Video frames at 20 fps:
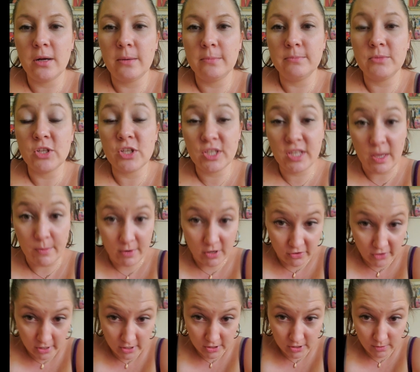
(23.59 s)
just came
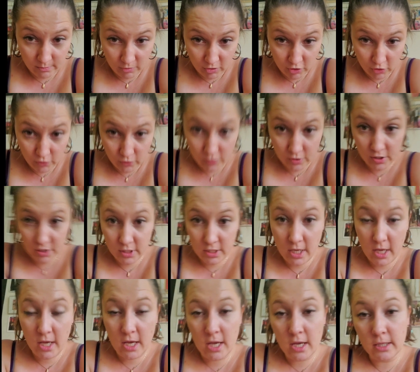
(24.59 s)
across some news
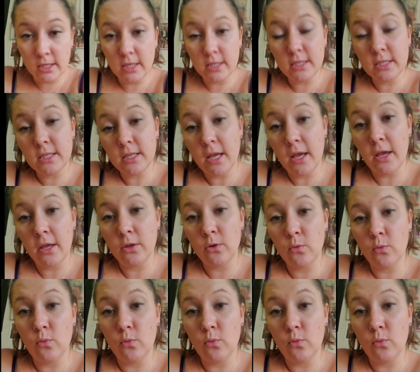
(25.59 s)
and instead